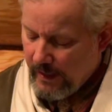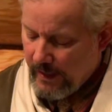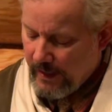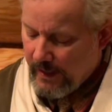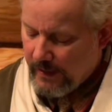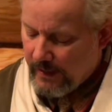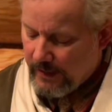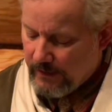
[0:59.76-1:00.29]

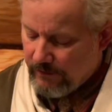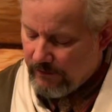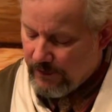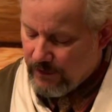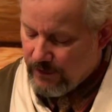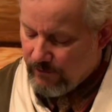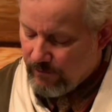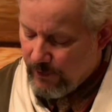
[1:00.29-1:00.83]
and at the
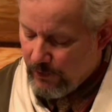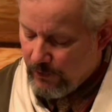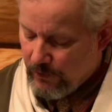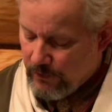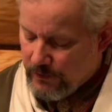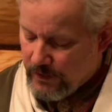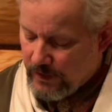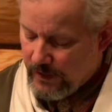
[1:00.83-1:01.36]
Feast of
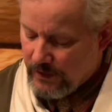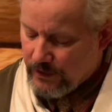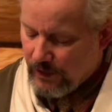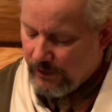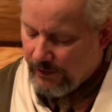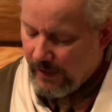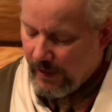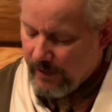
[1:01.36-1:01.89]
Booths, and they
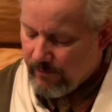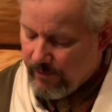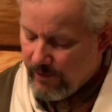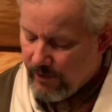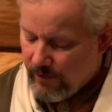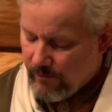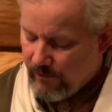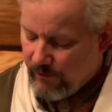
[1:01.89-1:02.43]
shall not
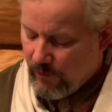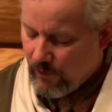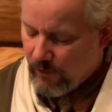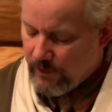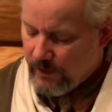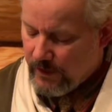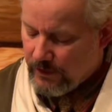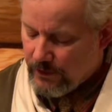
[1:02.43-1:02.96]
appear
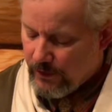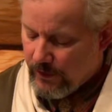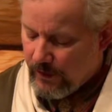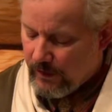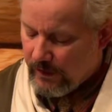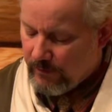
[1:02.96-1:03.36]
before the Eternal